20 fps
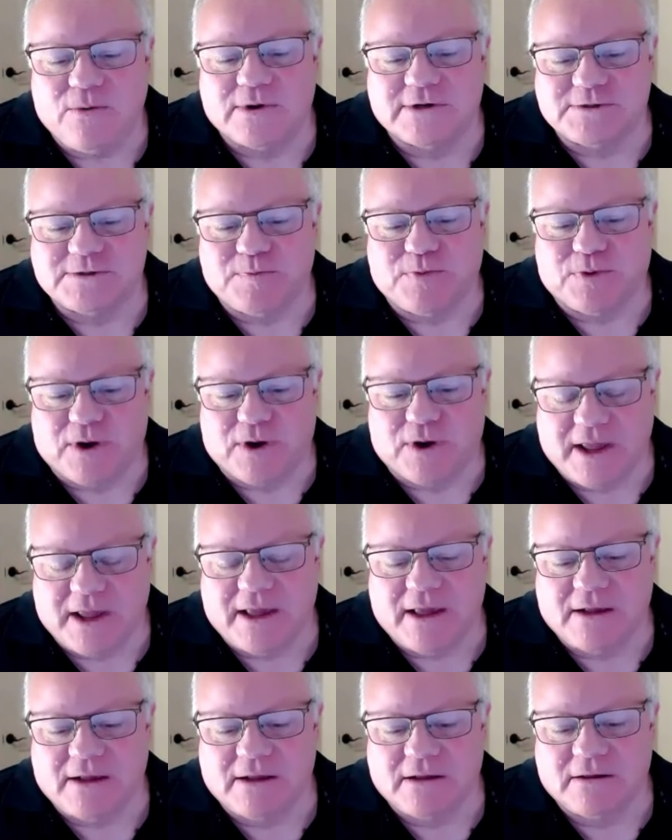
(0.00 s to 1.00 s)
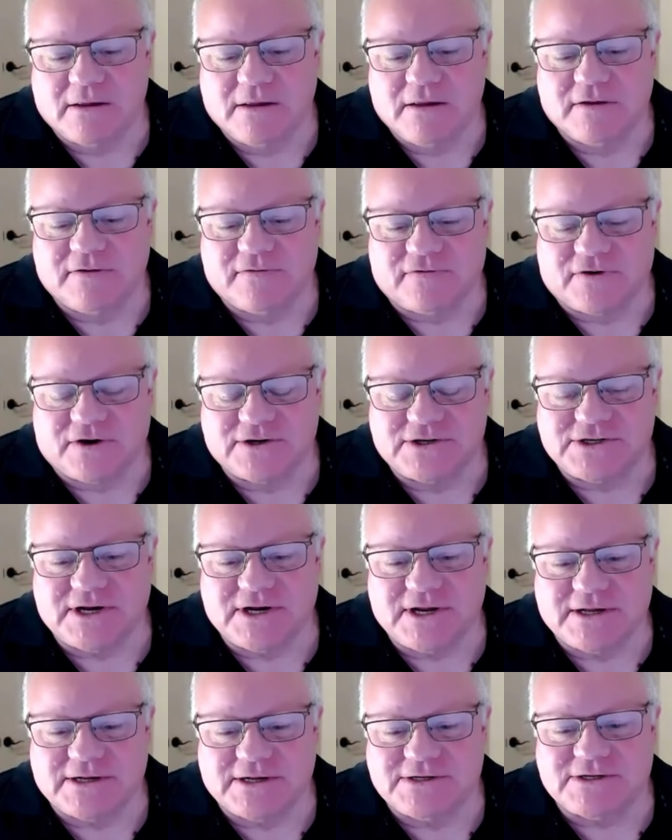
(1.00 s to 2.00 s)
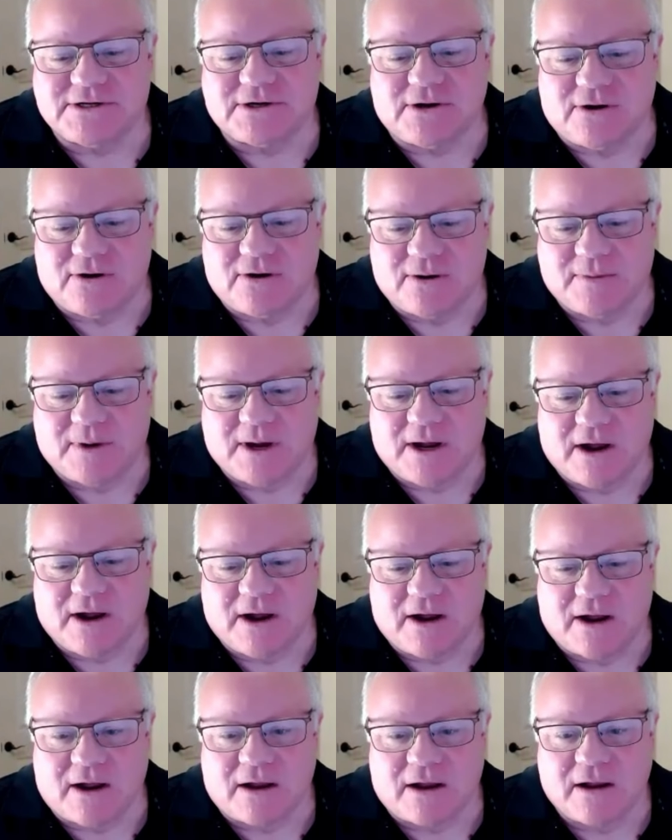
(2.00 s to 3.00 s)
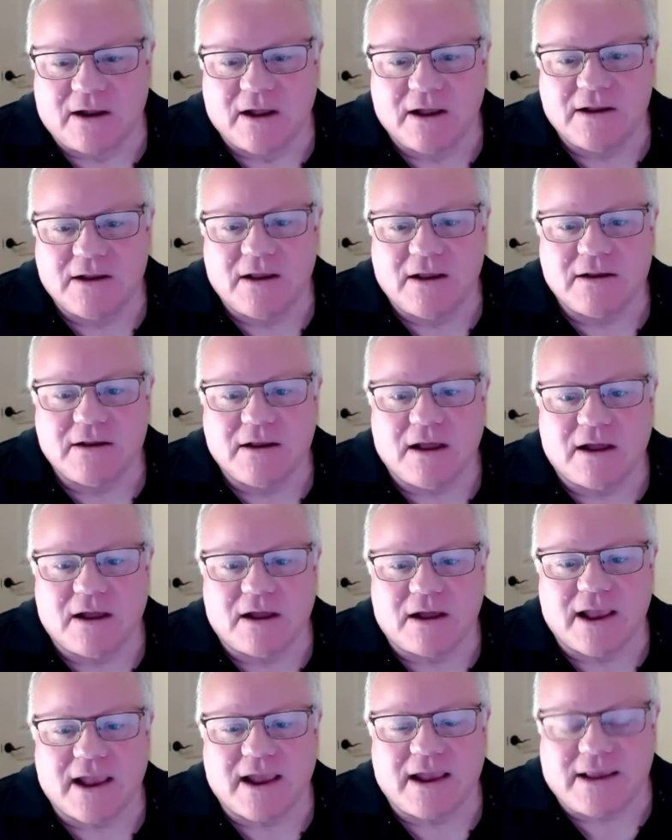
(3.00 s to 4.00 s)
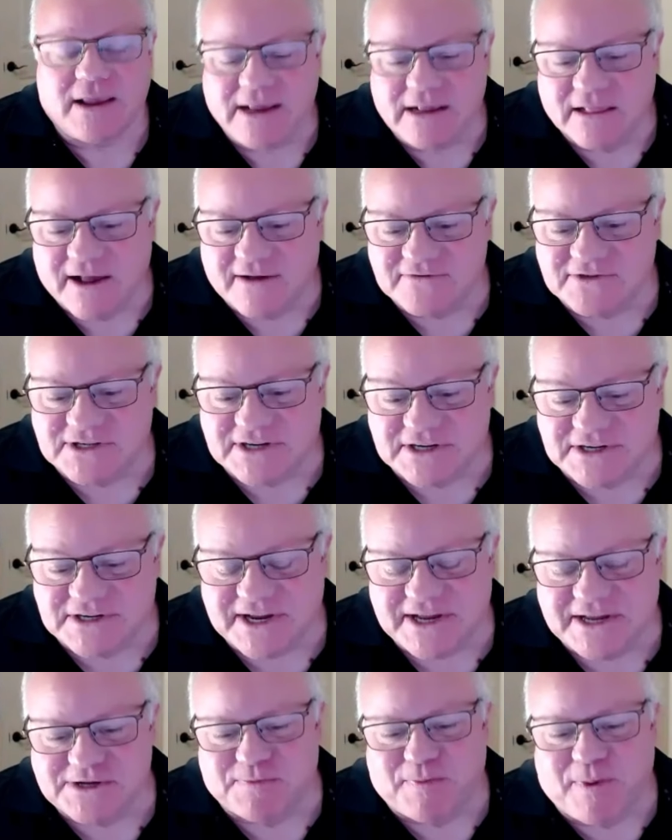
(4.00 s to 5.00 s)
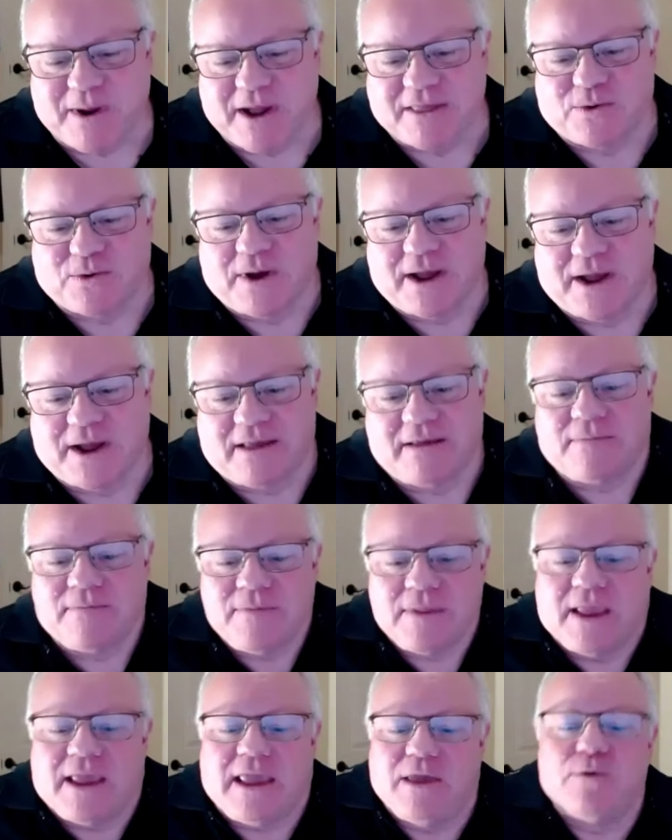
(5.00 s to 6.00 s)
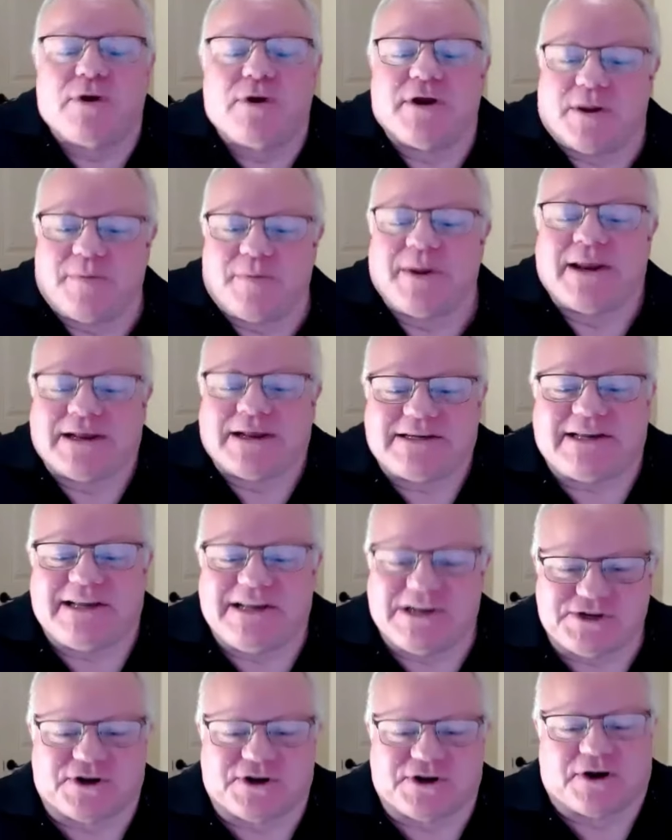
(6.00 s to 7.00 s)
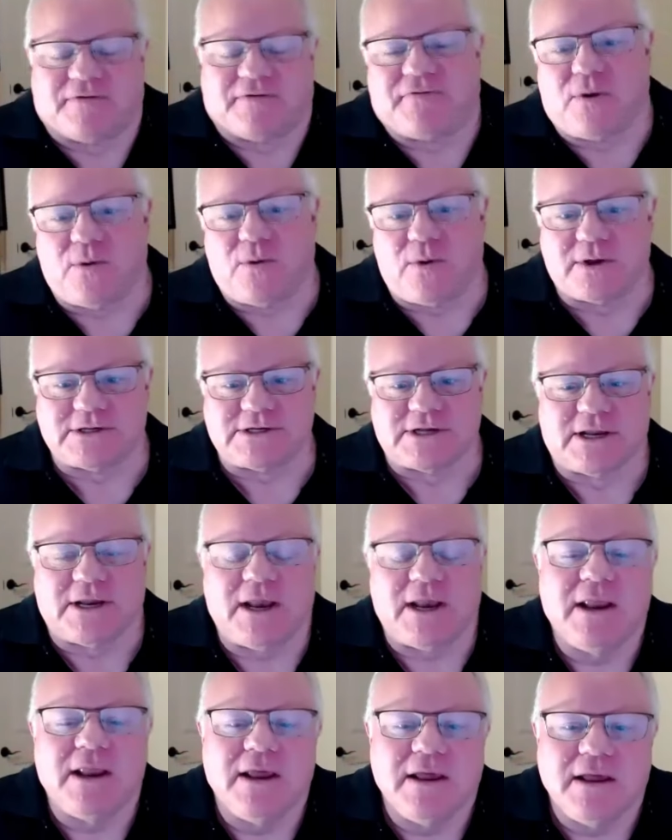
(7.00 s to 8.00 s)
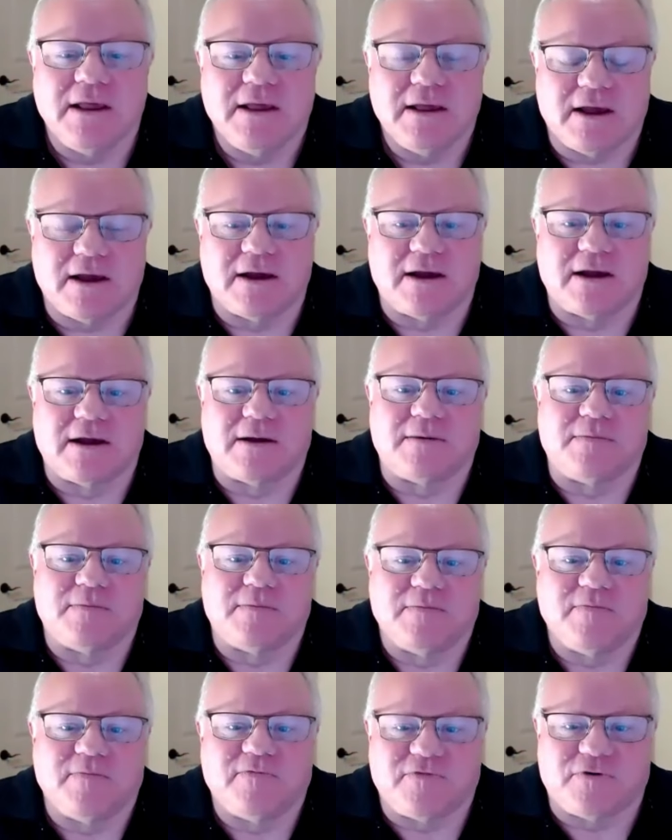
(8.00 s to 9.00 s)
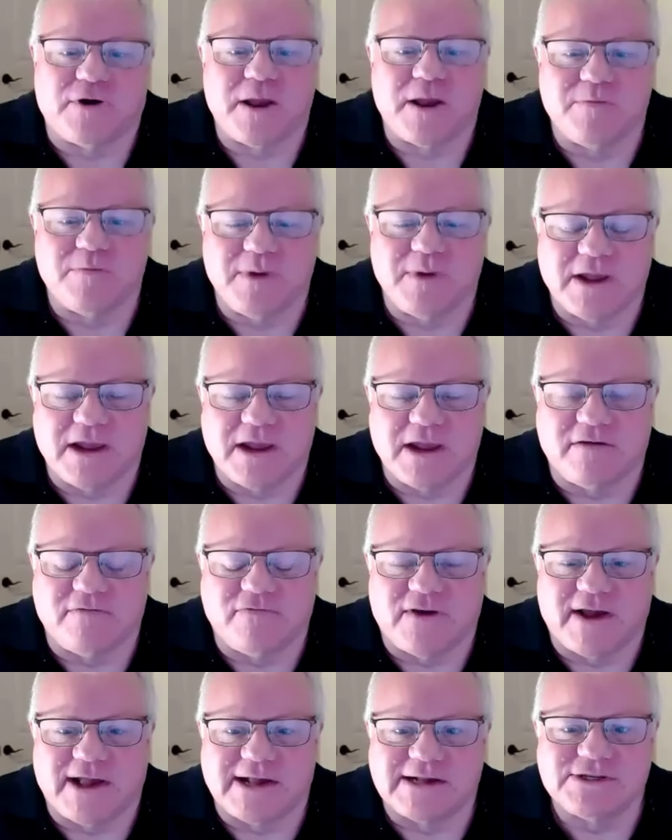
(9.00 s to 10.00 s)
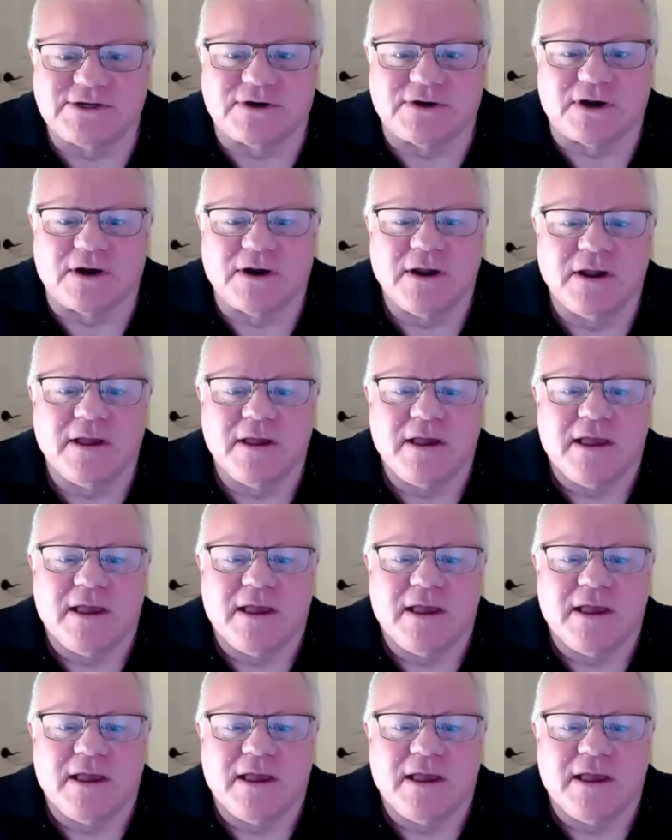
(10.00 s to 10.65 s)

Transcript: was bringing universities to Omaha. He loves to teach, by the way. He would have been a teacher if it wasn't for him being an investor.